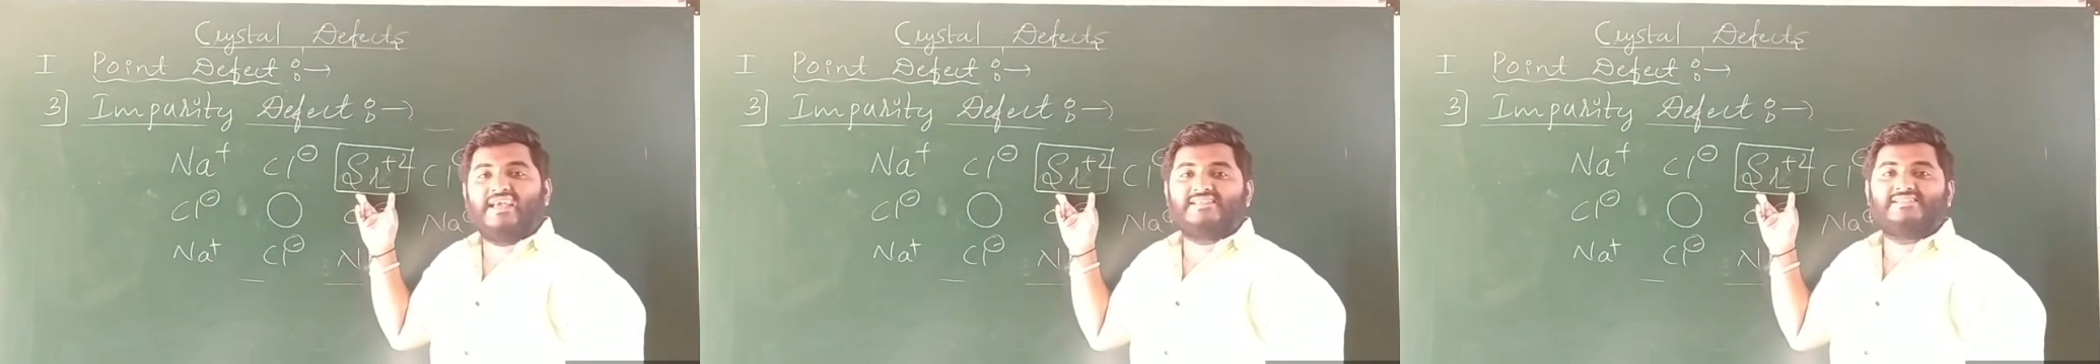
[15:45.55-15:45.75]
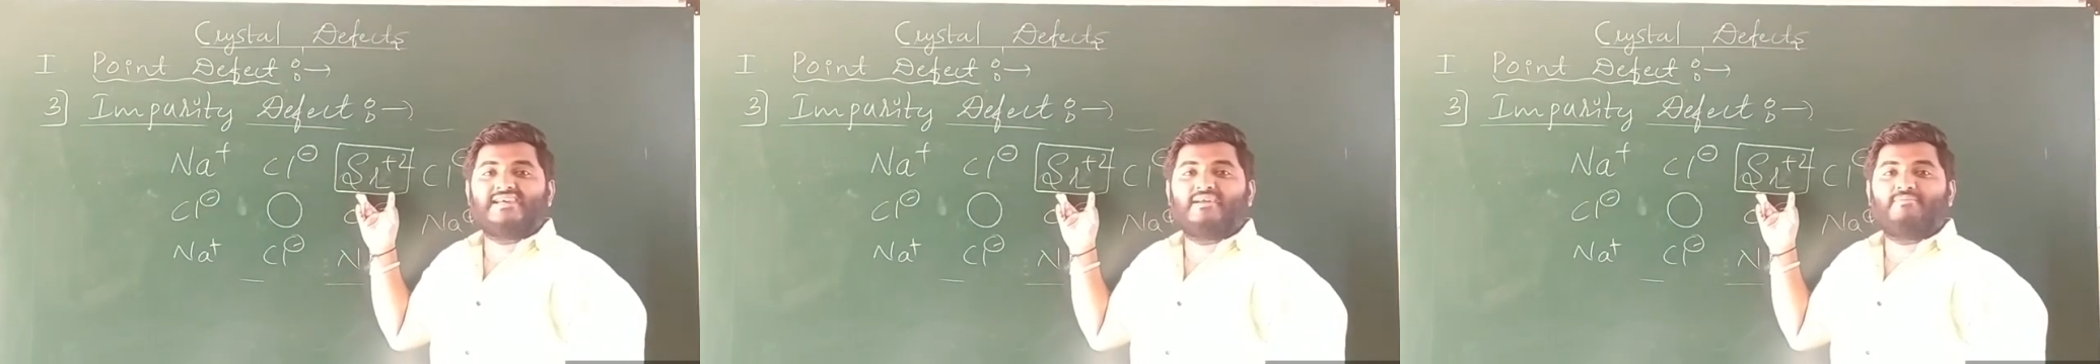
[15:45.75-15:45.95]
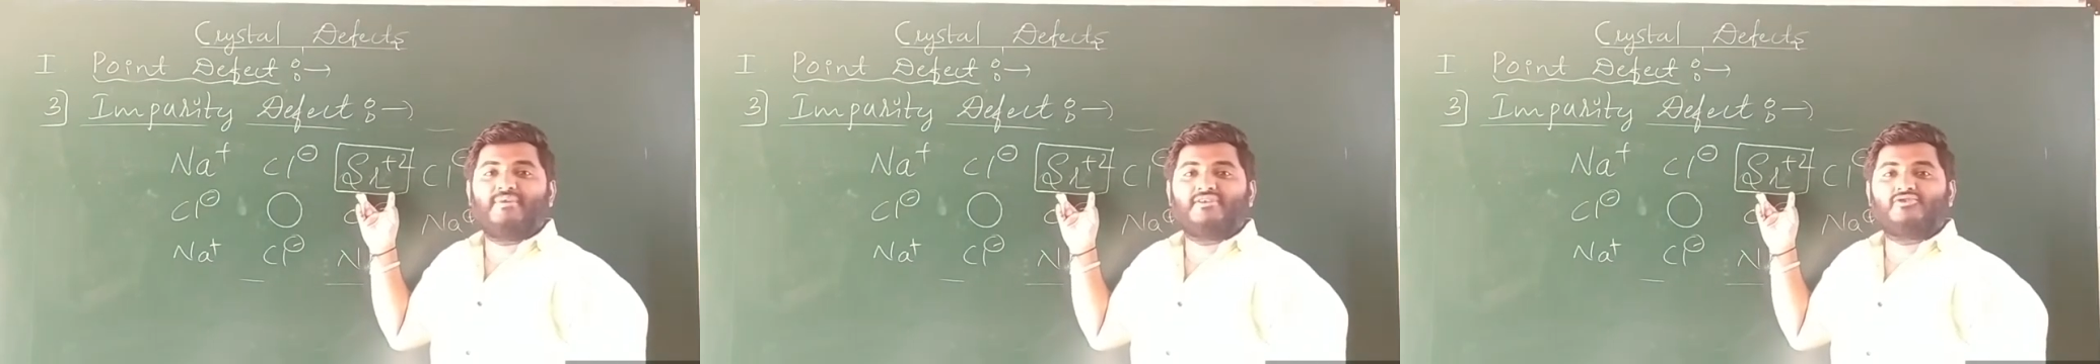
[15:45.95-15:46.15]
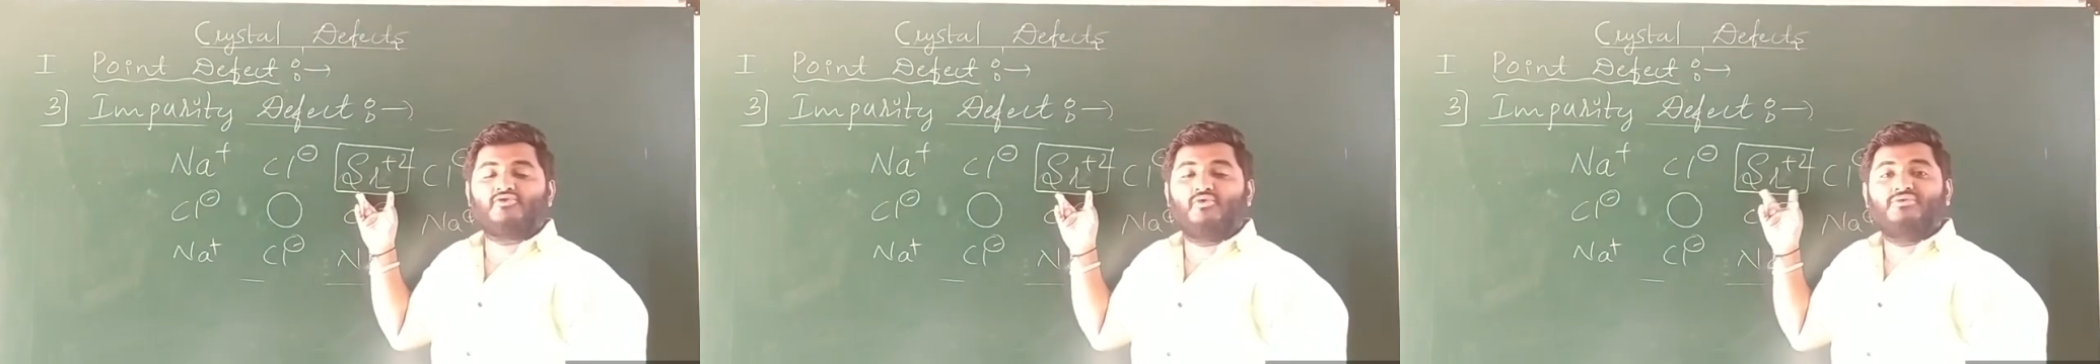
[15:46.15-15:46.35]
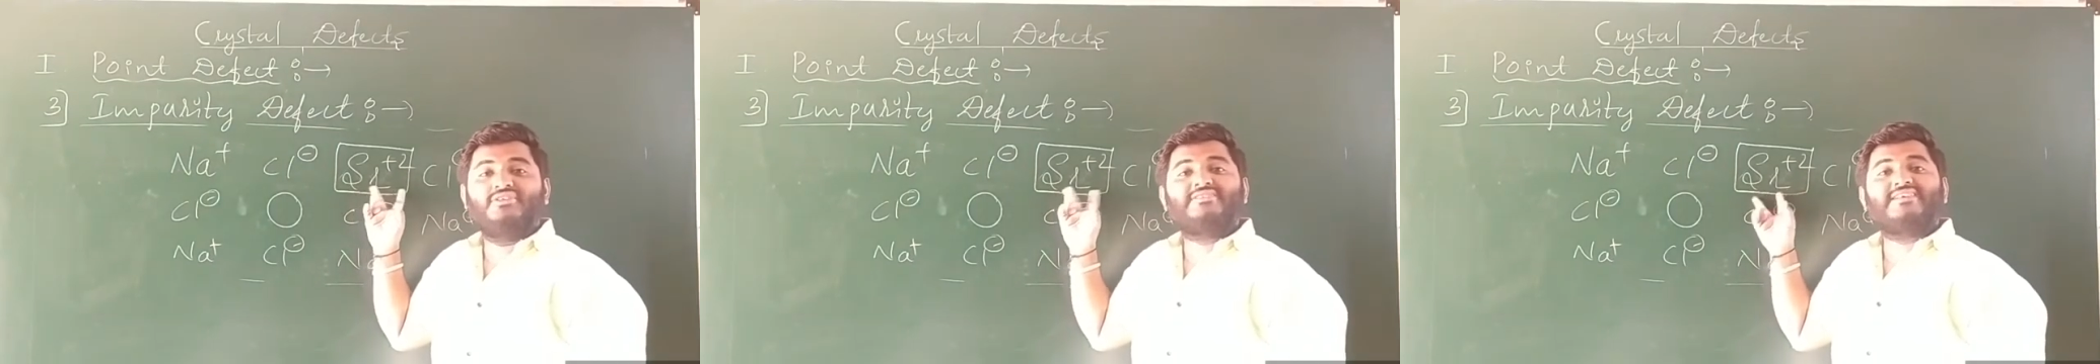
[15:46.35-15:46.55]
Sr plus
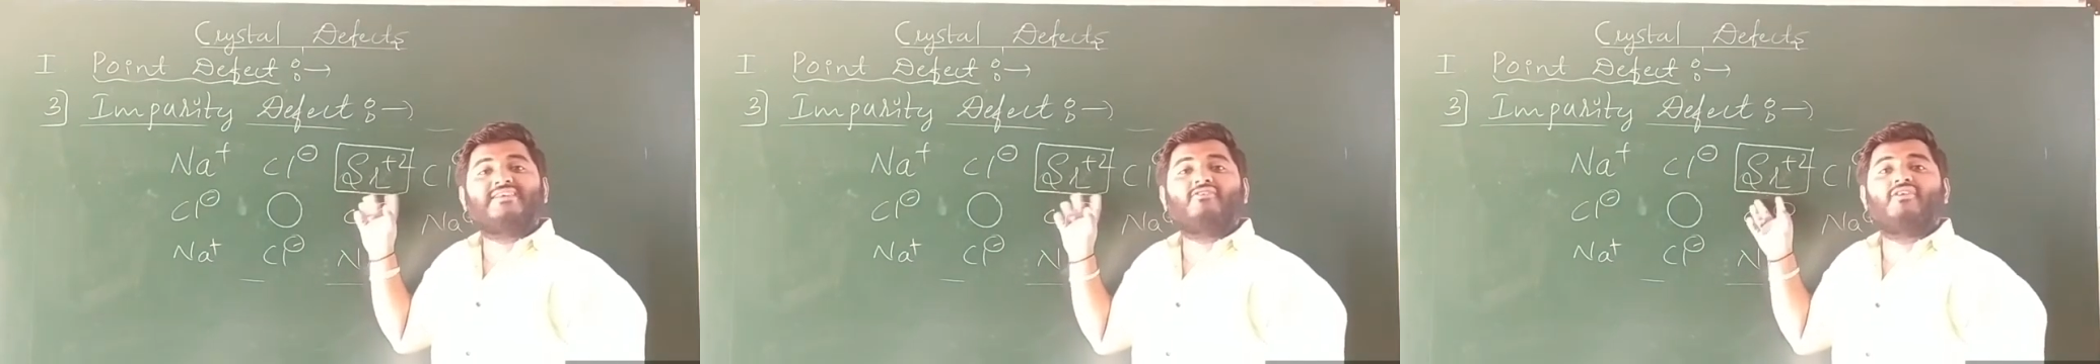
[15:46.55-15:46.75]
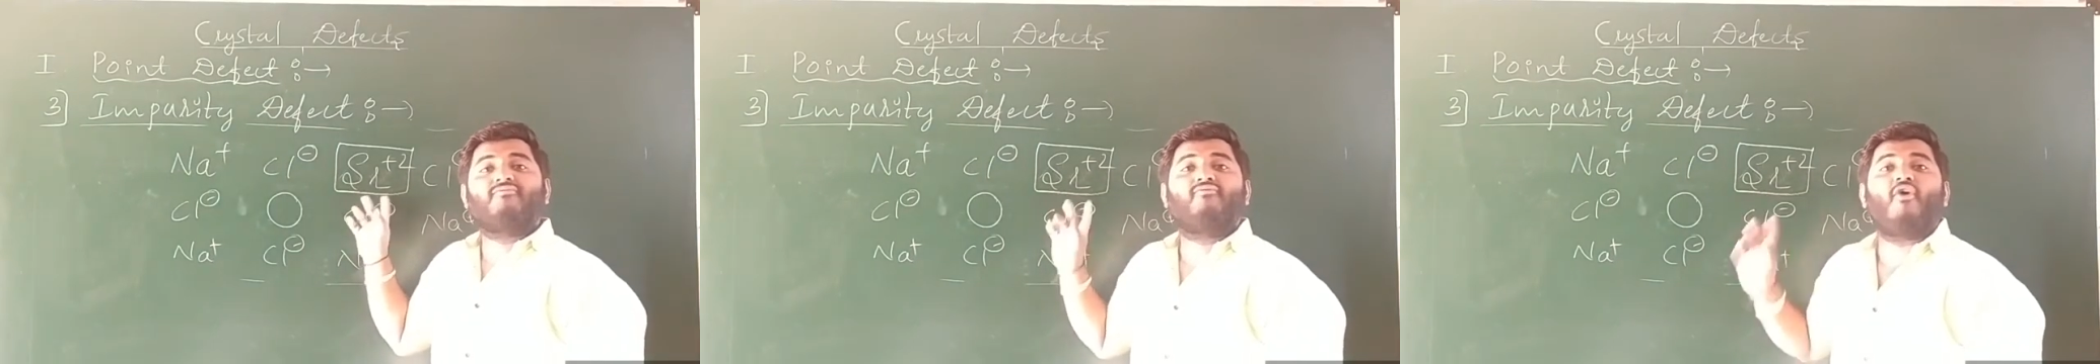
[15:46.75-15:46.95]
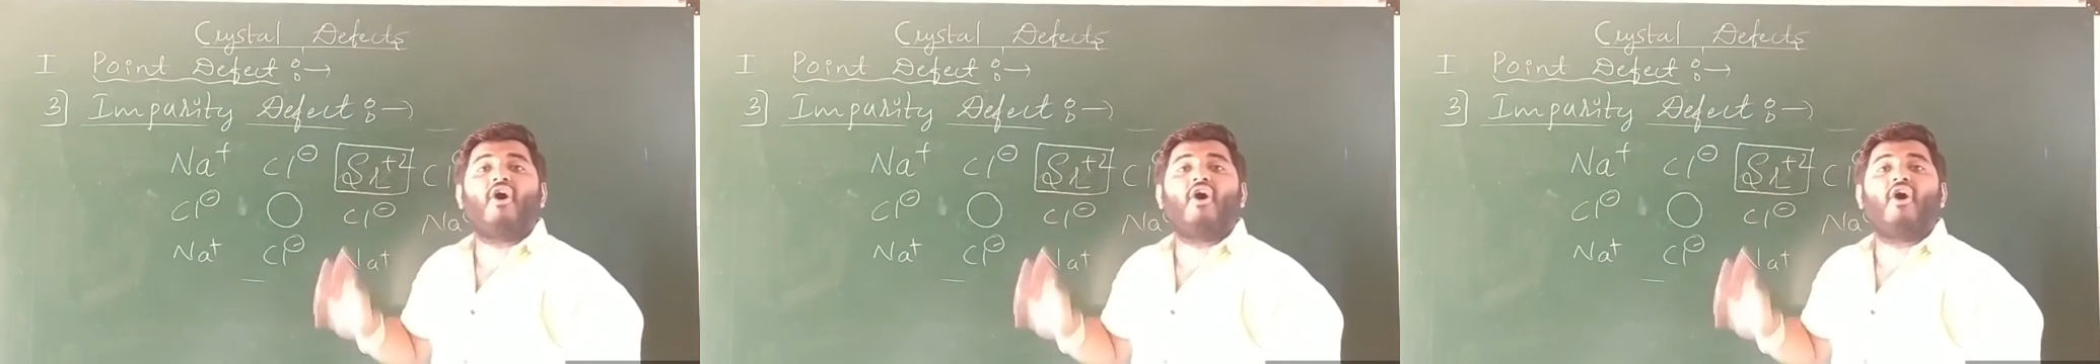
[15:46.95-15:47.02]
2. These are called